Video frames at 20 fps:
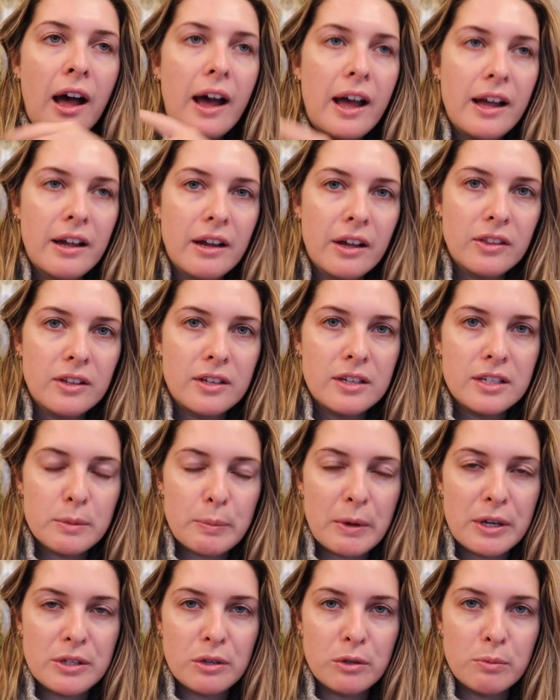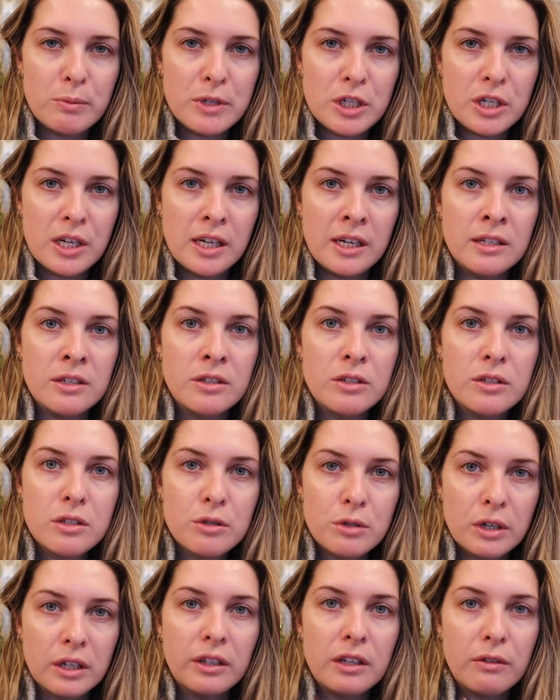I got the Nespresso machine
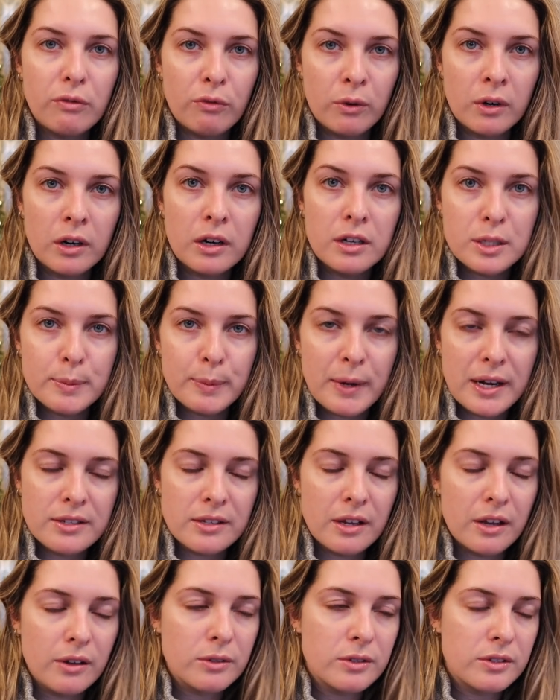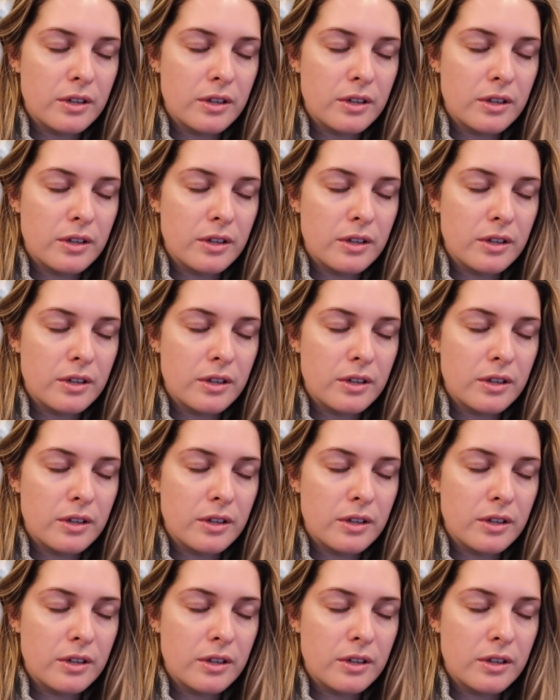strictly for espresso.